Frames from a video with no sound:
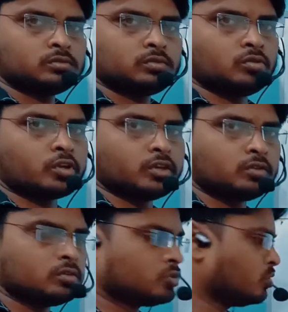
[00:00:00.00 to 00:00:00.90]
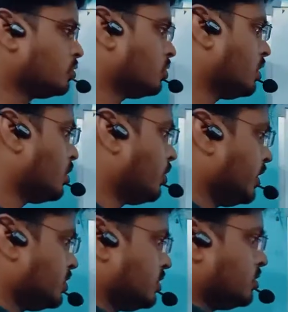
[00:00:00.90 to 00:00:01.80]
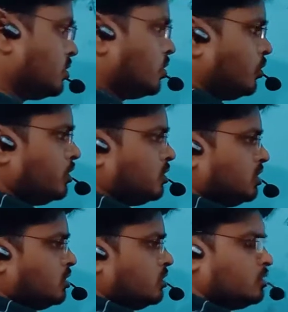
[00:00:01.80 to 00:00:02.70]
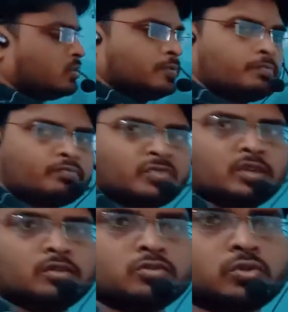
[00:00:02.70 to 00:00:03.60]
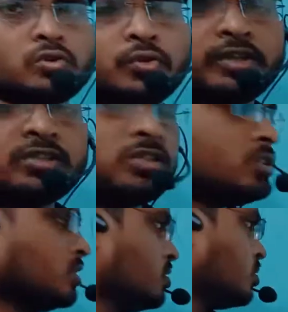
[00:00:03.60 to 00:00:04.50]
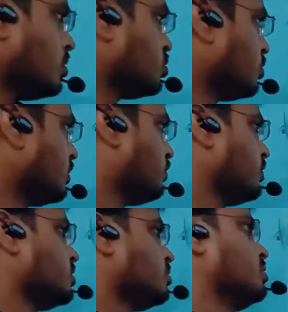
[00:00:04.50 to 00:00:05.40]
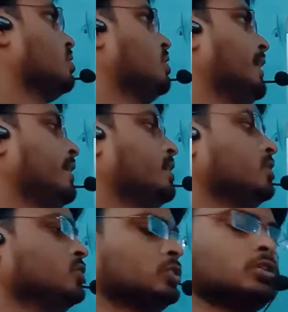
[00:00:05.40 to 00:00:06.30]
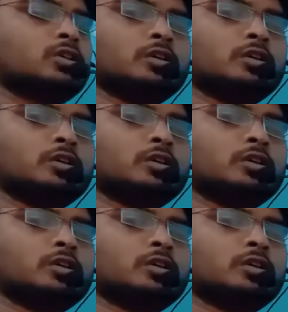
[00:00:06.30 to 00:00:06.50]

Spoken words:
Okay, so now next is growing seasons. So growing season is also influence agriculture.